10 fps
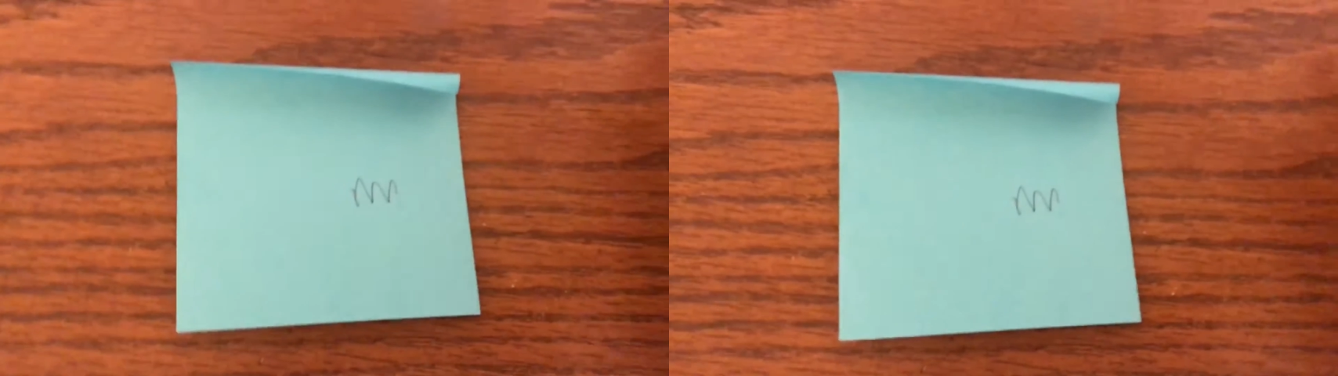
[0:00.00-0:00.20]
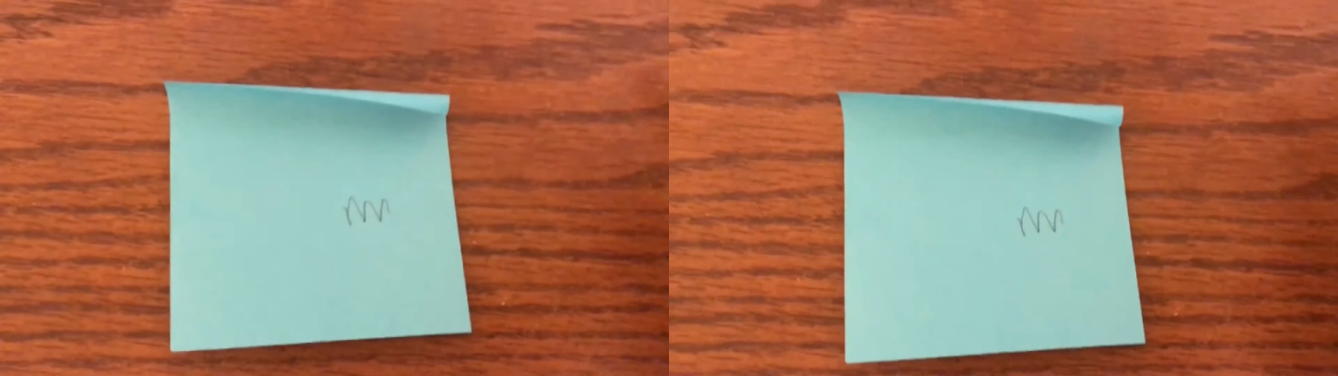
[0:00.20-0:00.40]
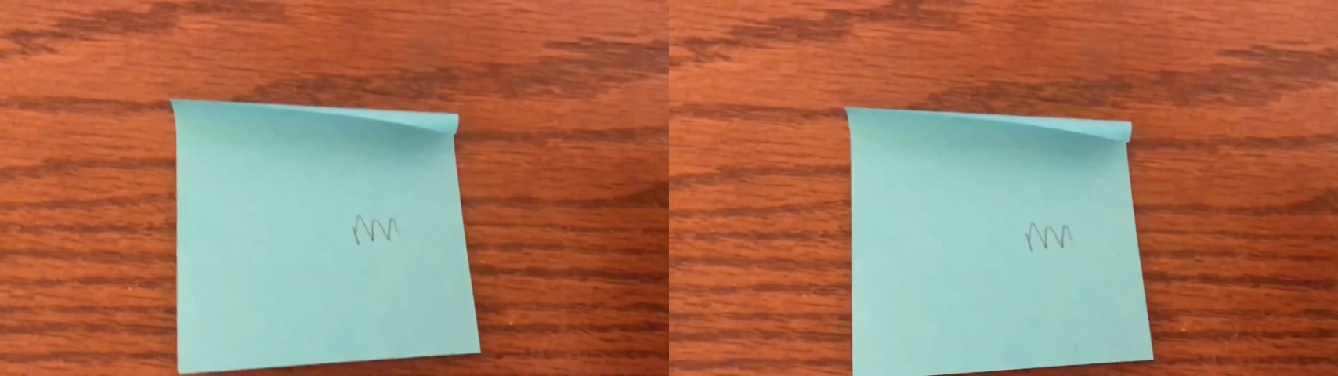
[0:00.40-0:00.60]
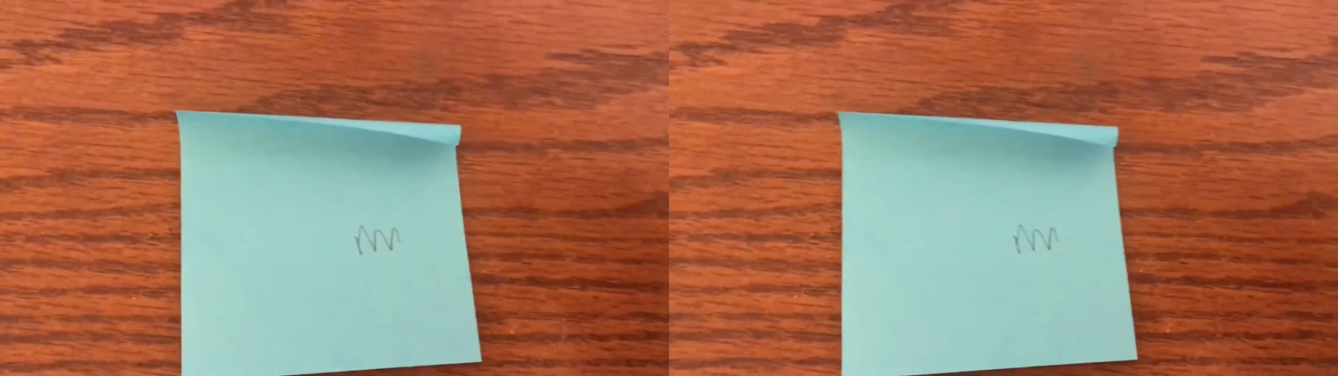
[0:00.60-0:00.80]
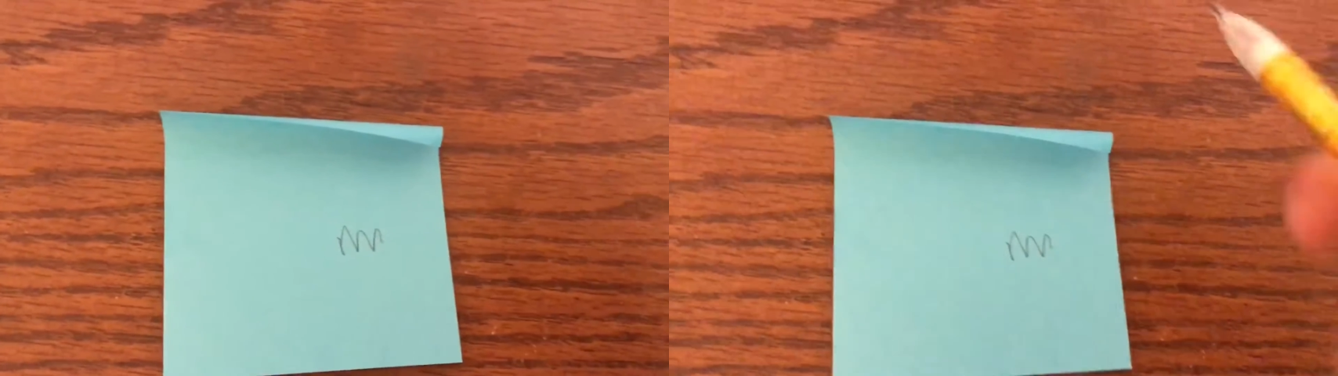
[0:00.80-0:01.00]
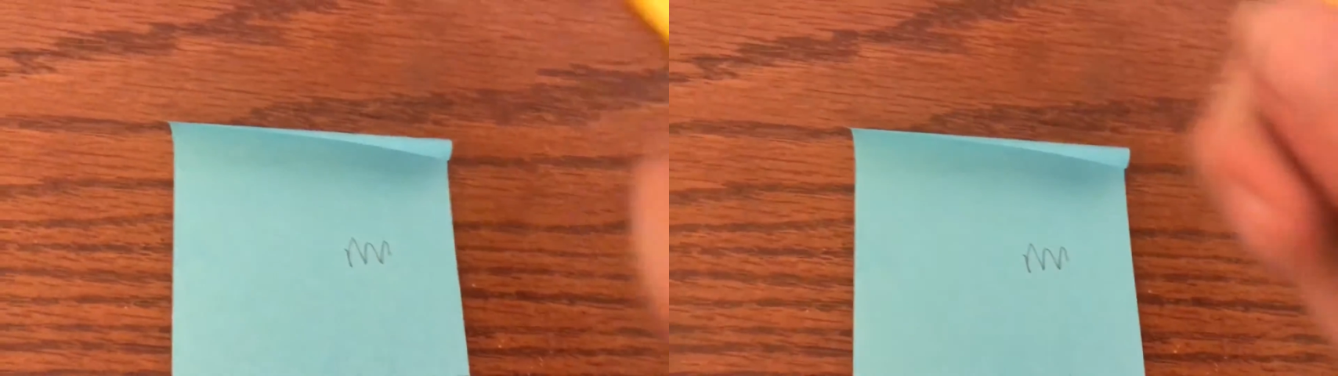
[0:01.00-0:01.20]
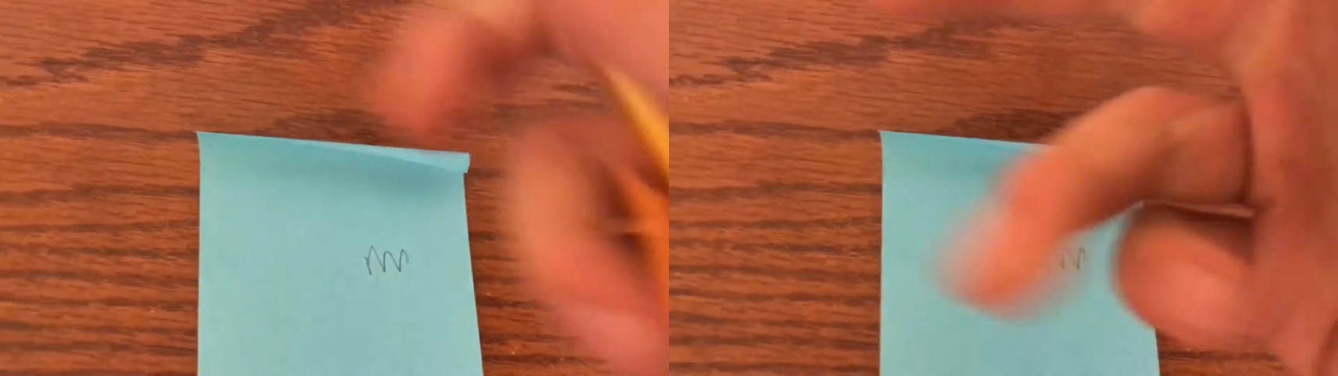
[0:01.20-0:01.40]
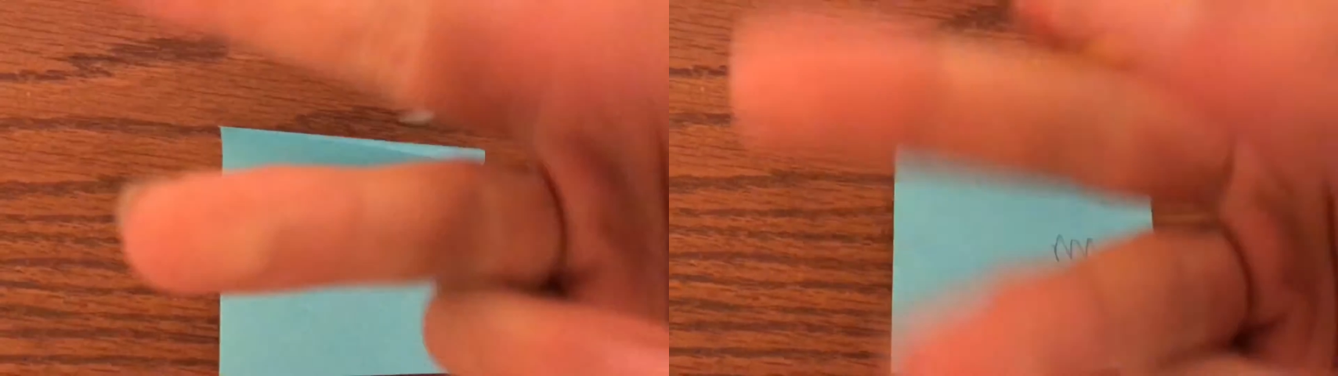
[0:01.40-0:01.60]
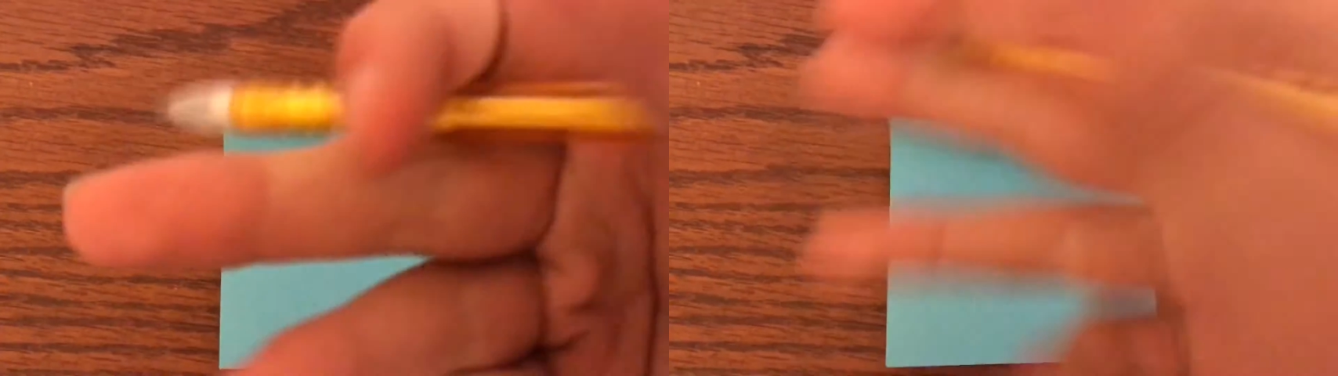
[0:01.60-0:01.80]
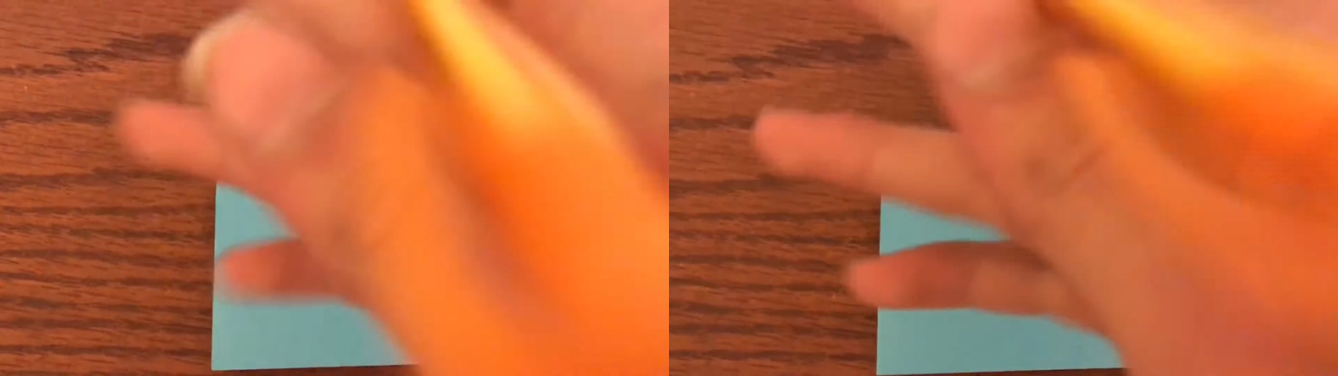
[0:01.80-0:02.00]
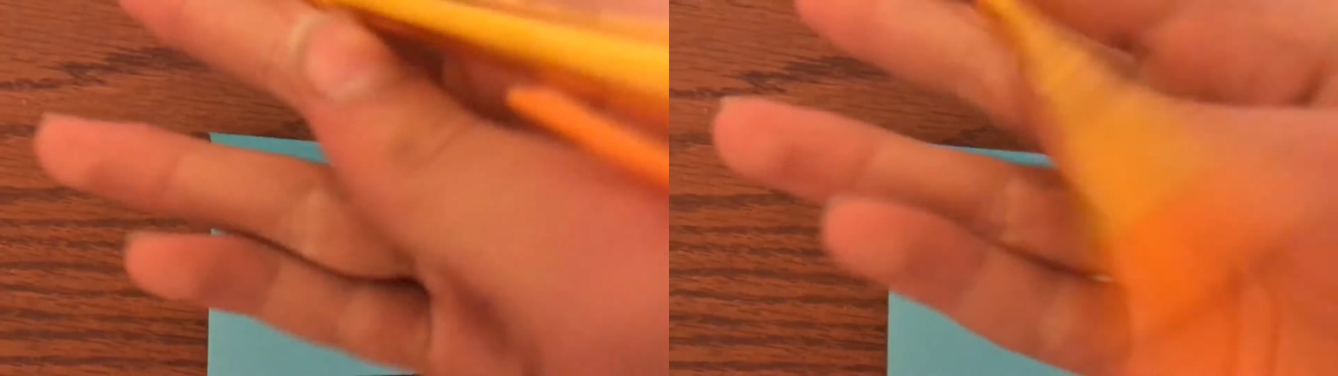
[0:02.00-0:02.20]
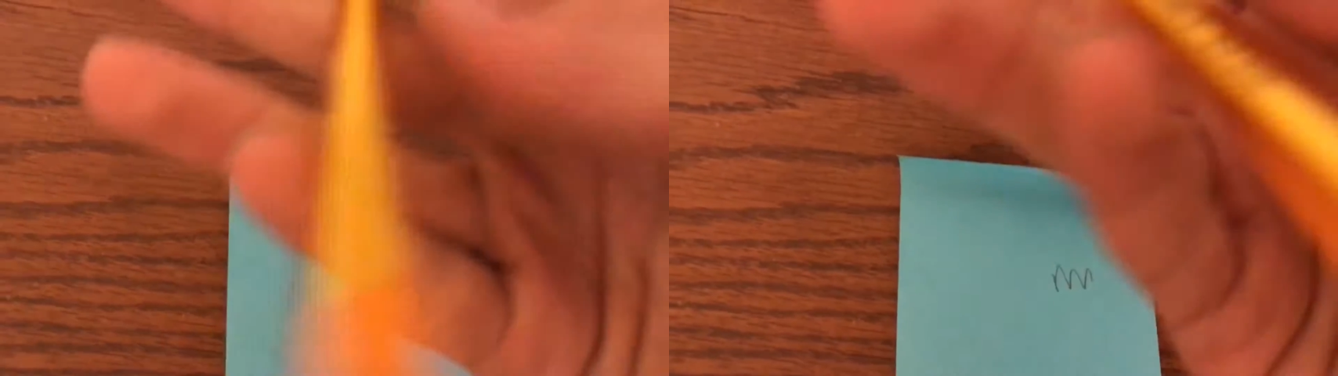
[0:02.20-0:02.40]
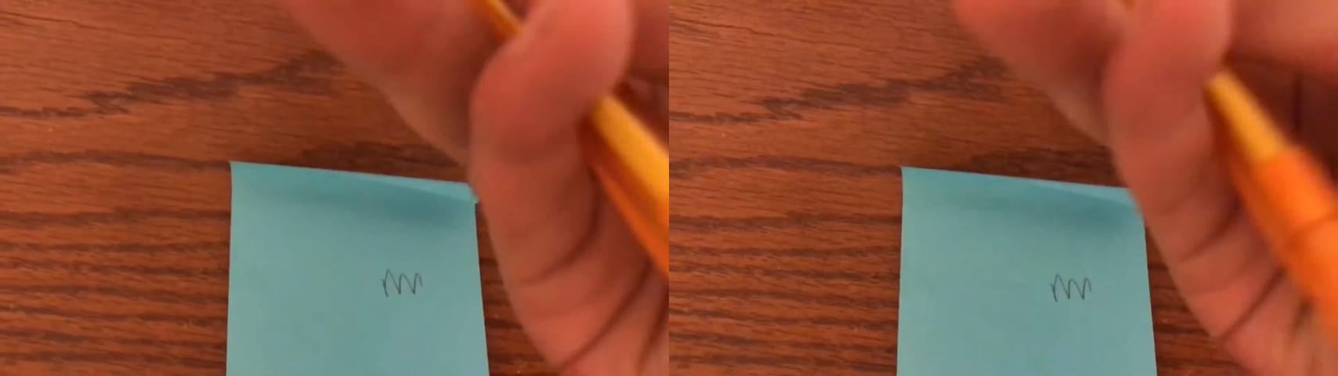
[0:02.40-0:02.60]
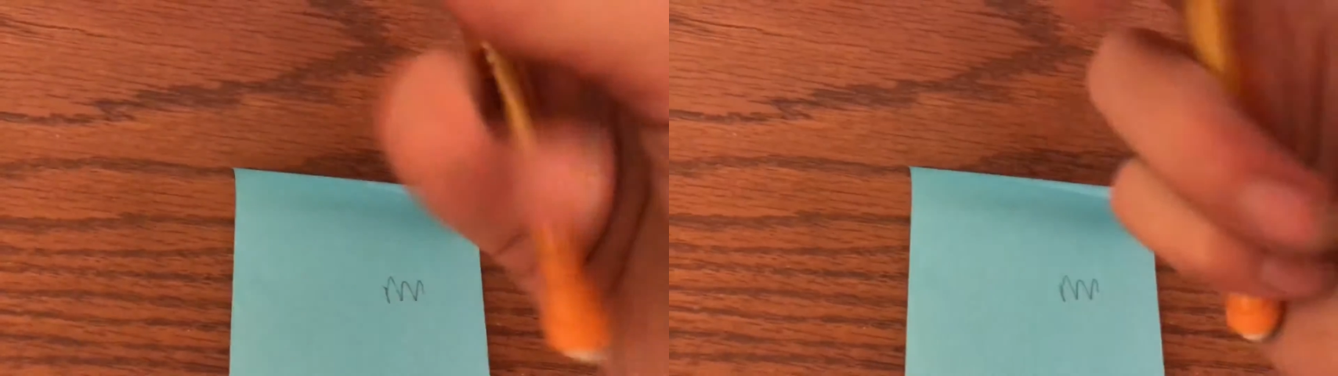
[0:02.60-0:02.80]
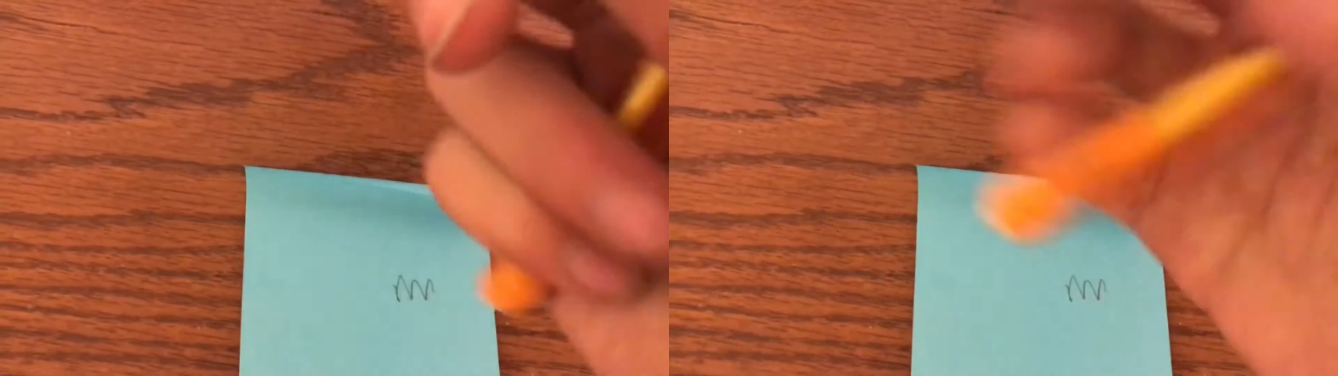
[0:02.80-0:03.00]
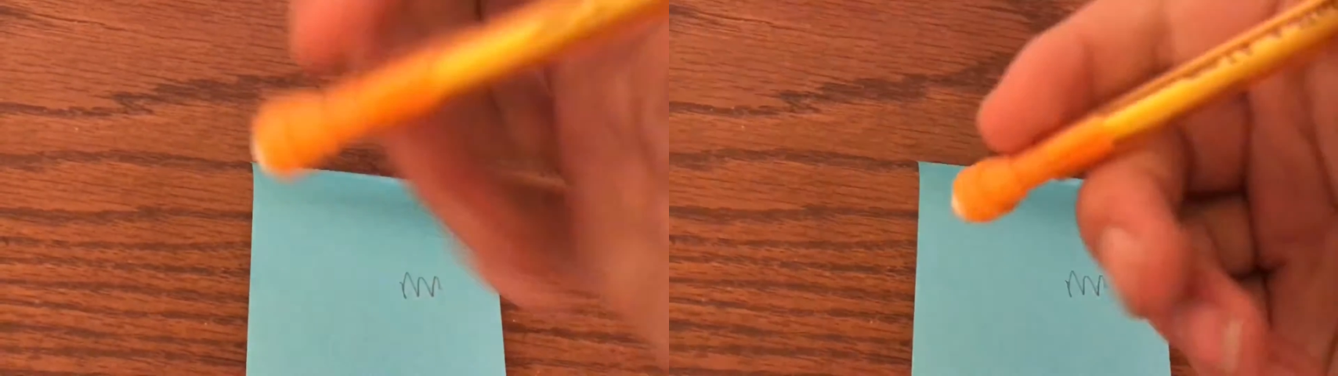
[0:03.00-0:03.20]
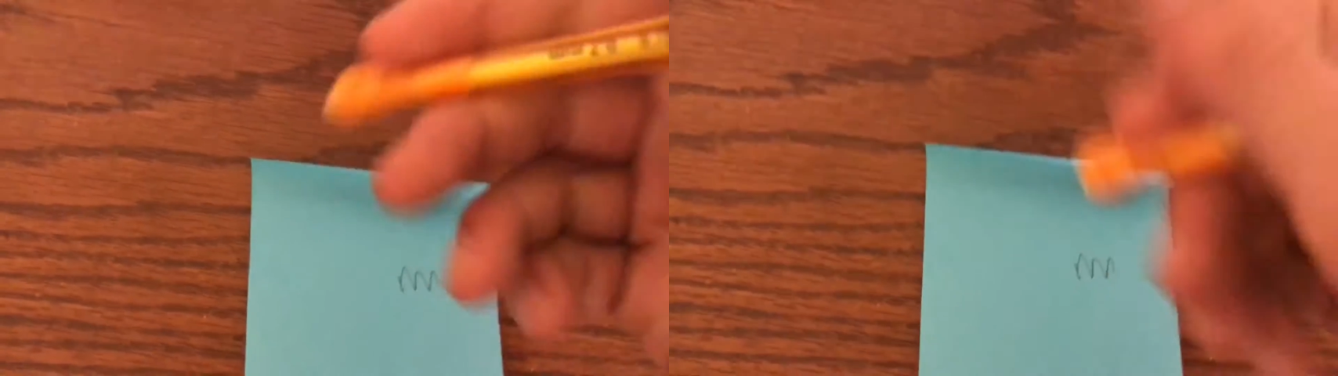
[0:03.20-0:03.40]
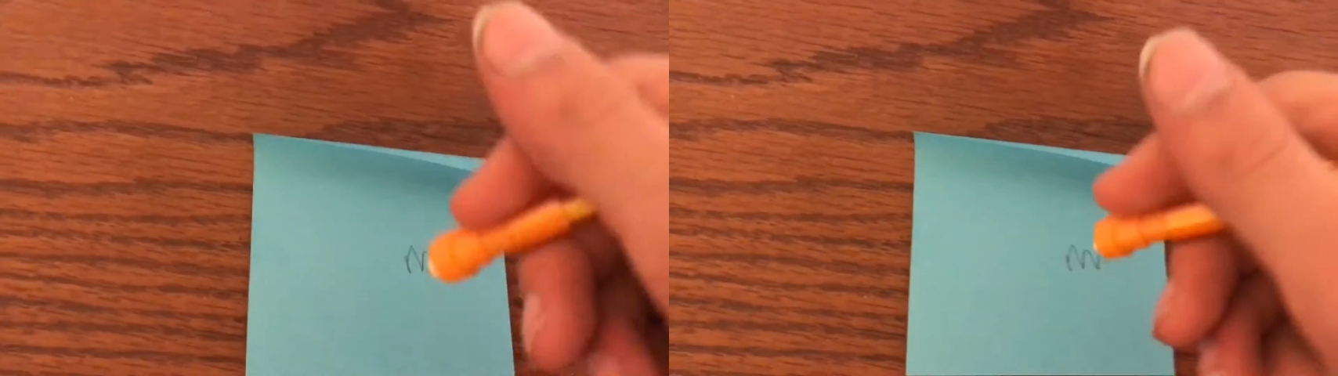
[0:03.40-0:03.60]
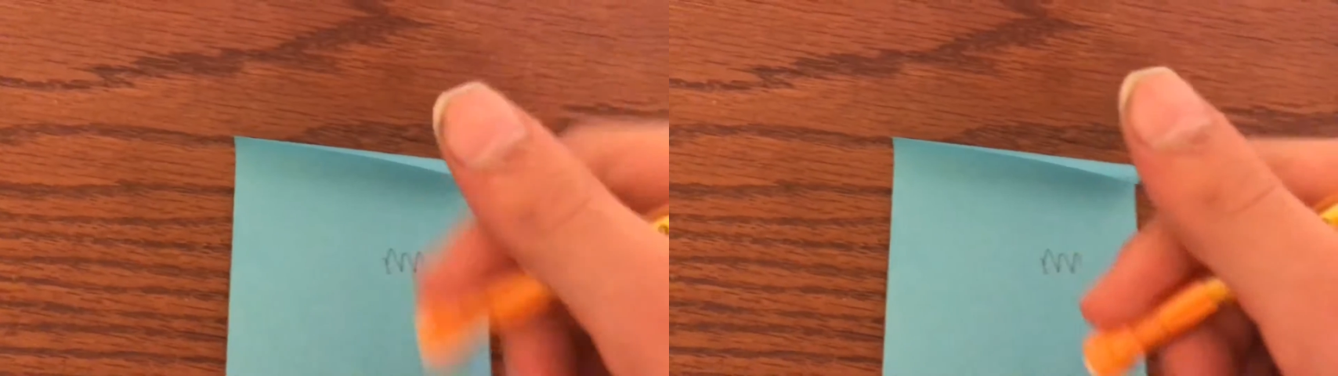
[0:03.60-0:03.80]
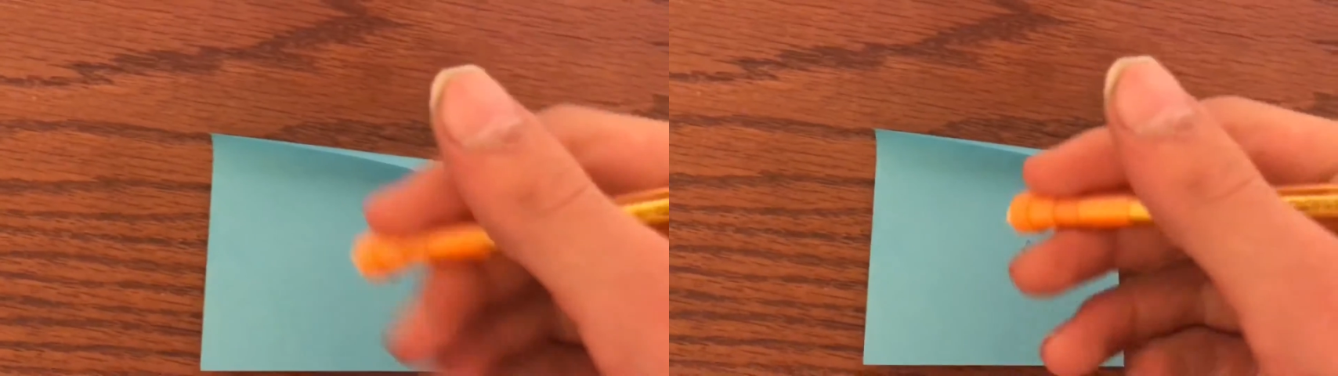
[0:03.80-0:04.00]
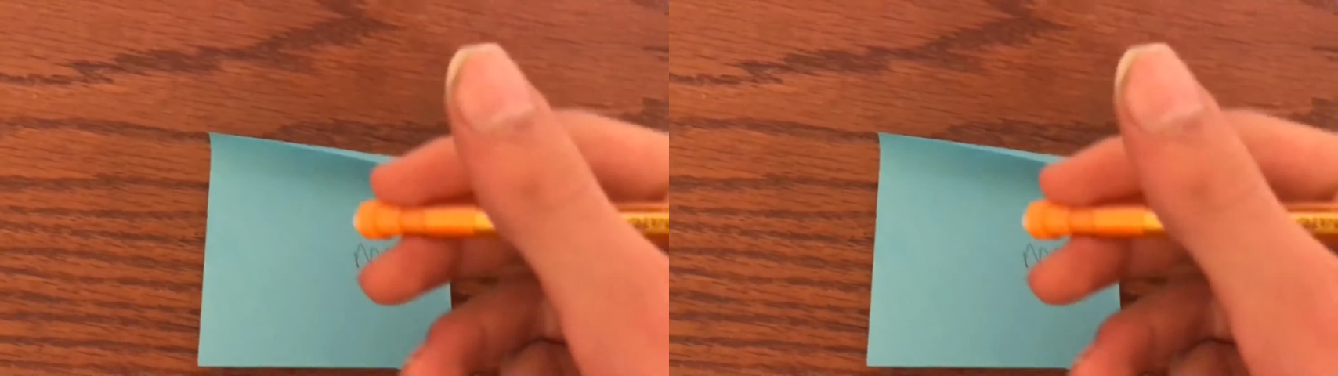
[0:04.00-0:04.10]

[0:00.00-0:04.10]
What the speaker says: No face is visible, so there are no lips to read.